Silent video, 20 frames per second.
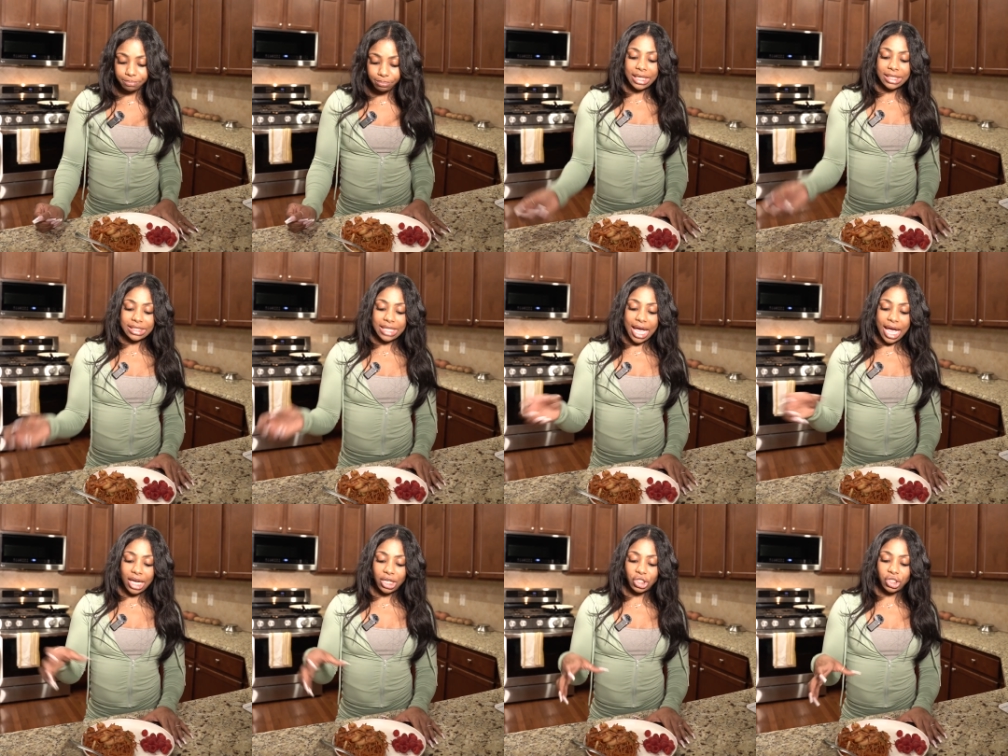It's
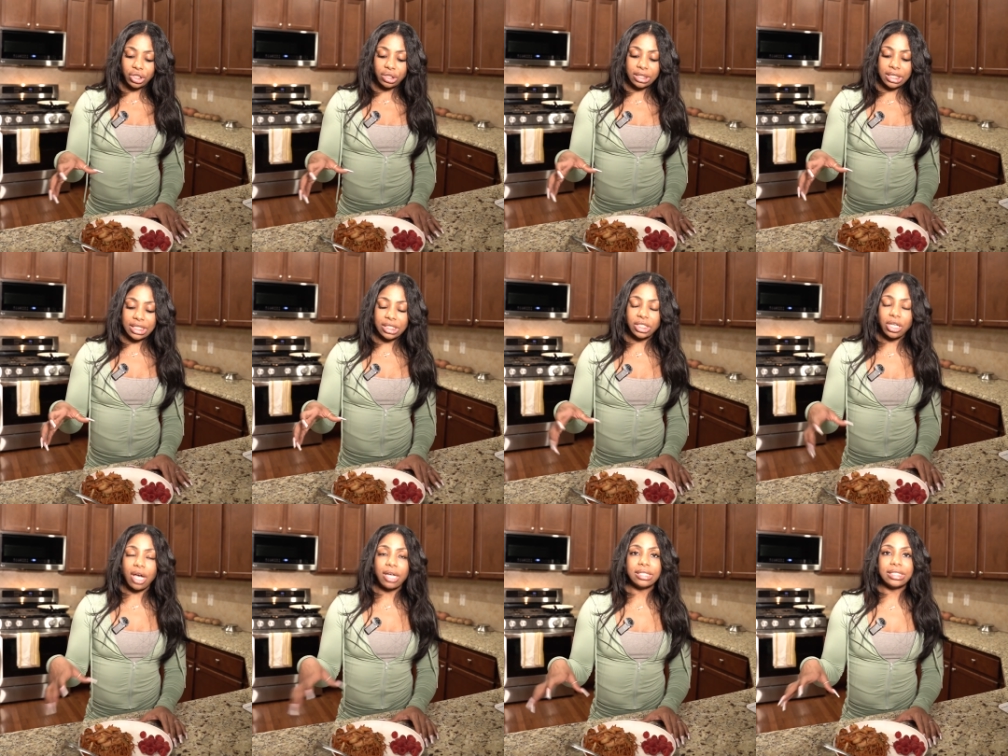actually
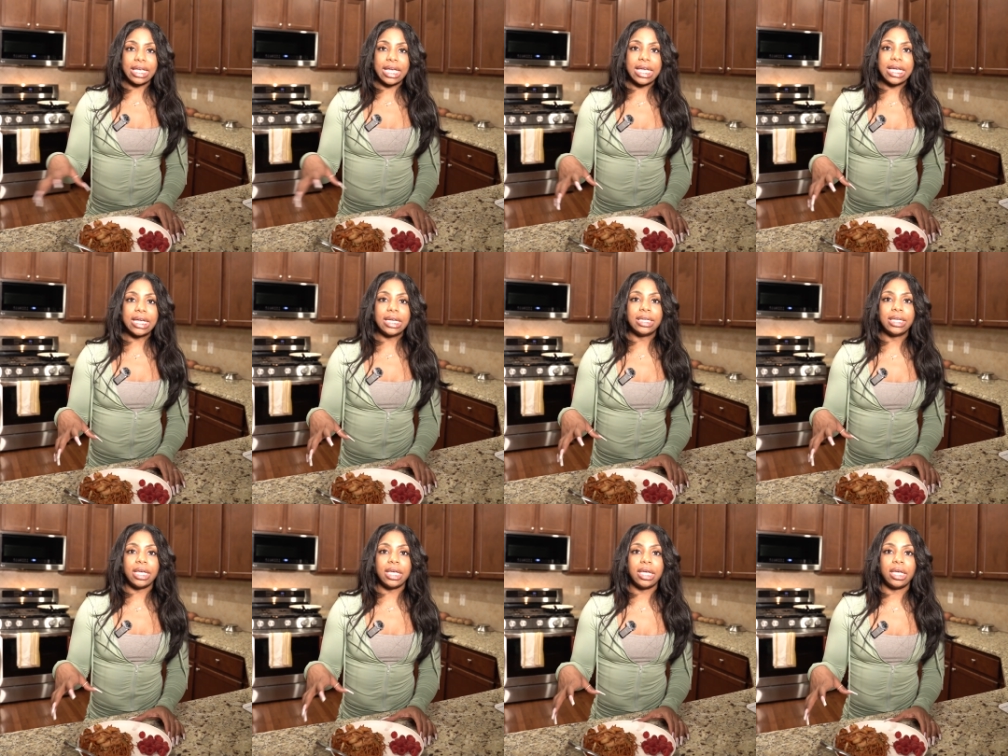
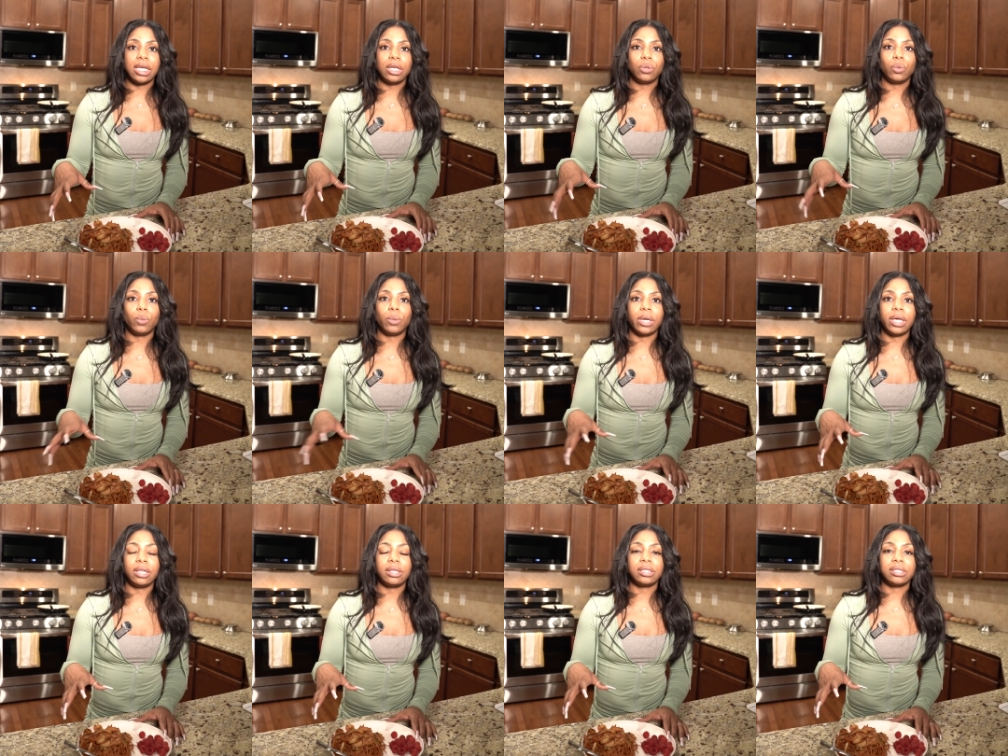sauteed in
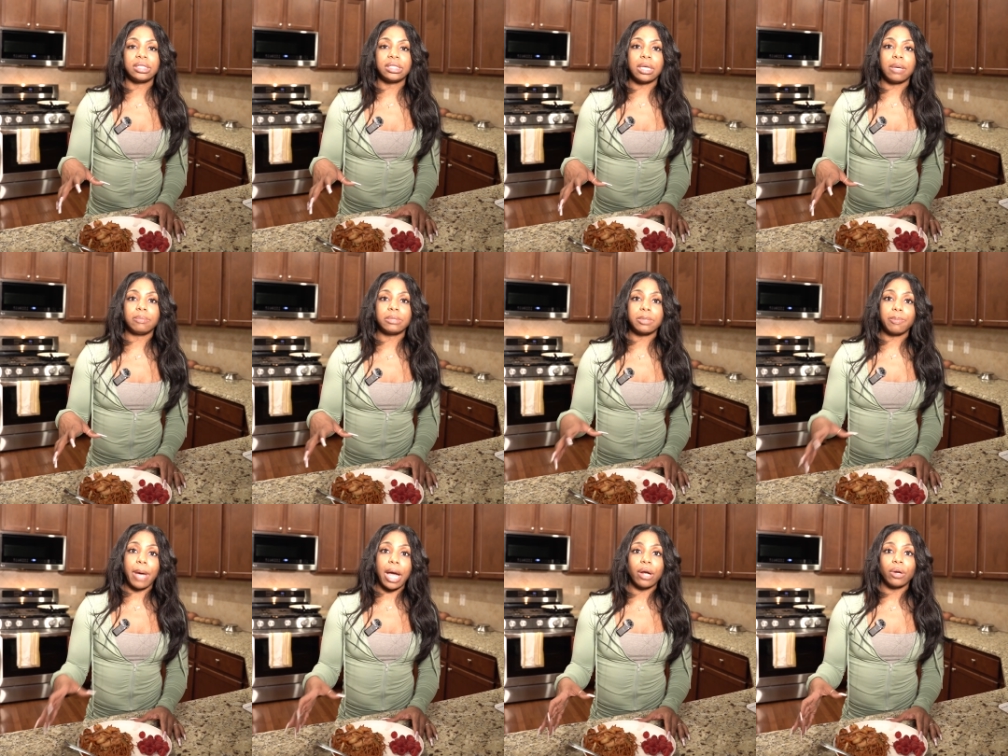with some
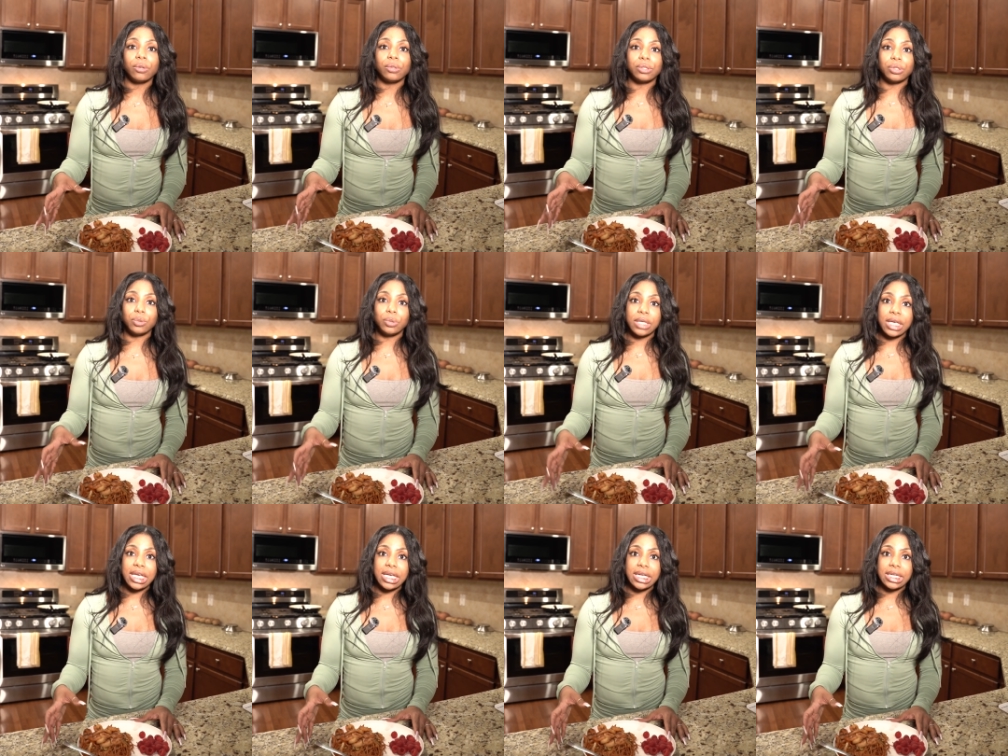spiraled
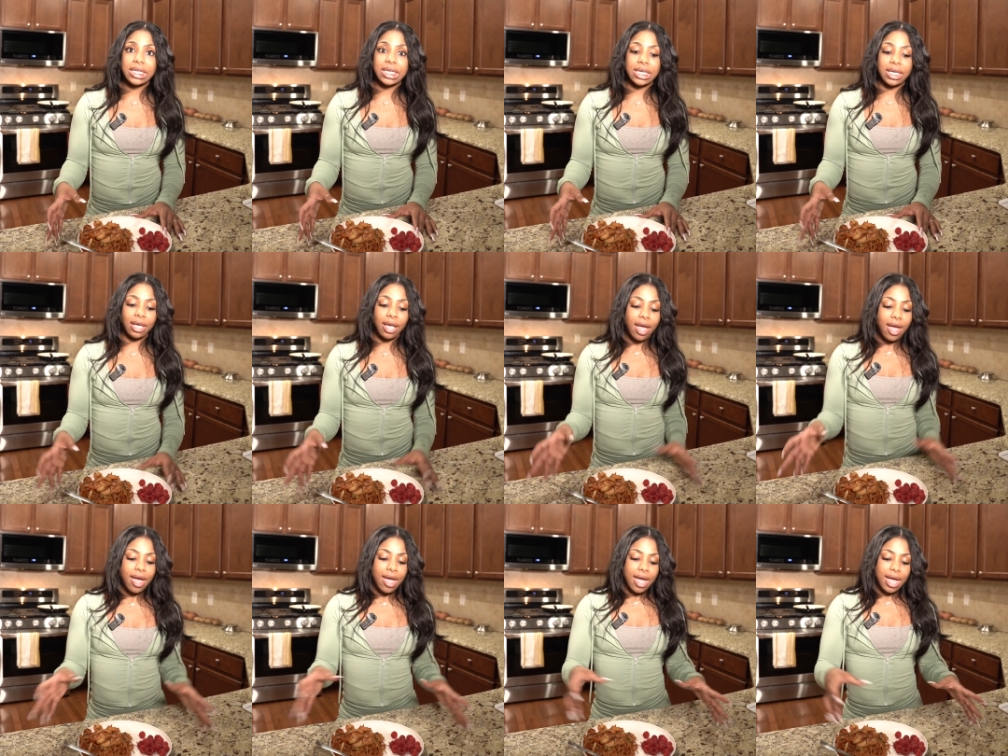zucchini,
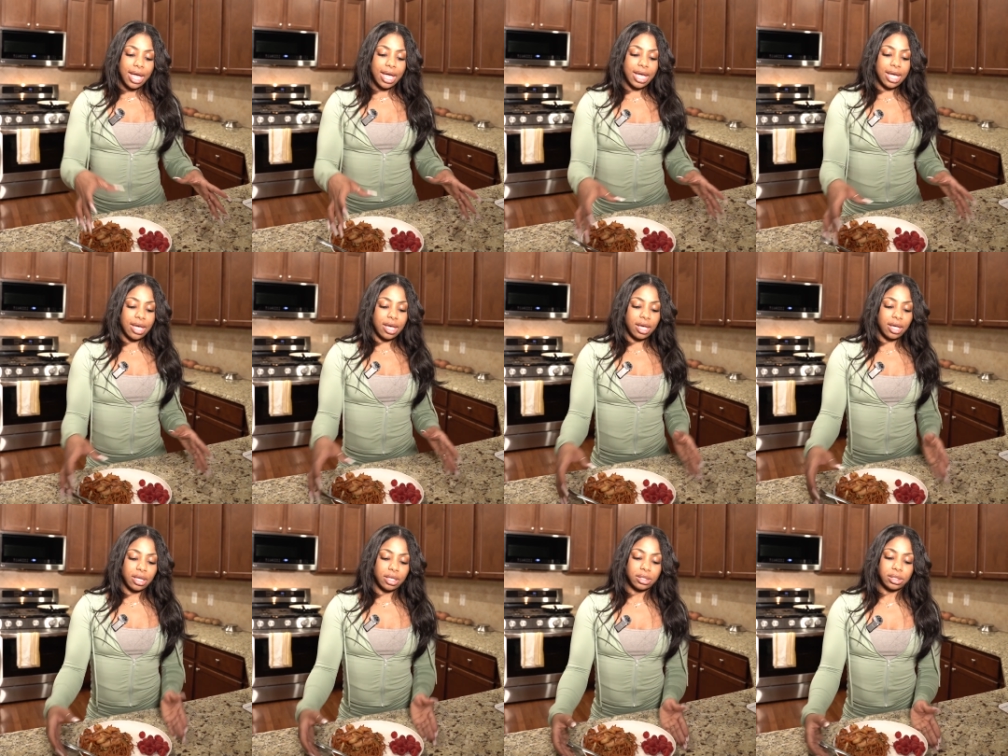
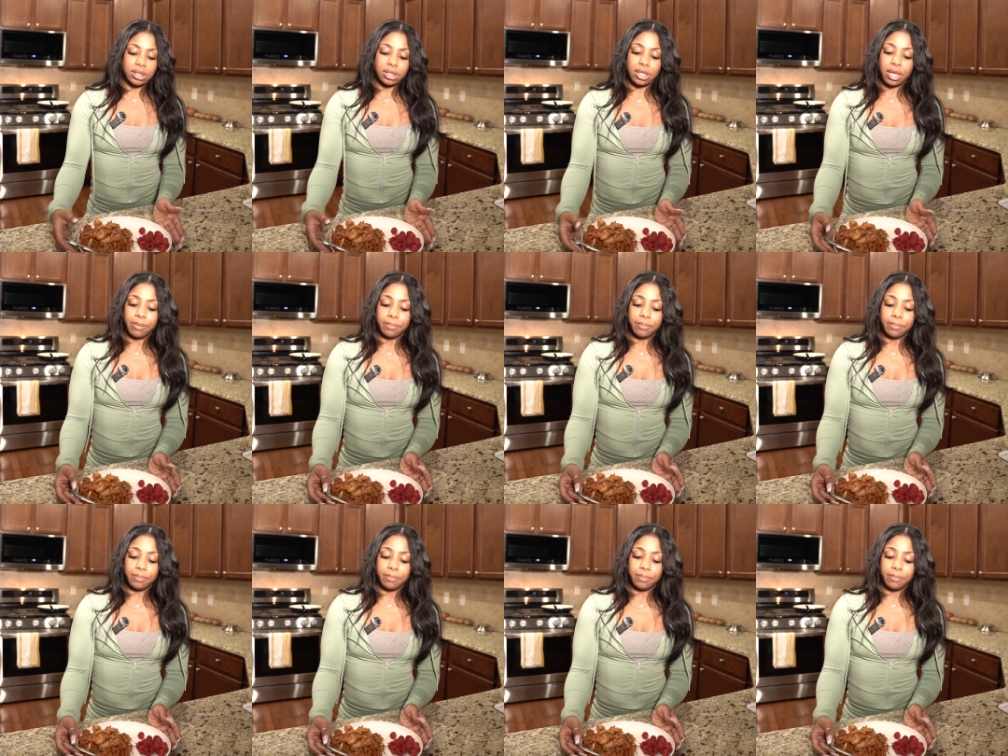and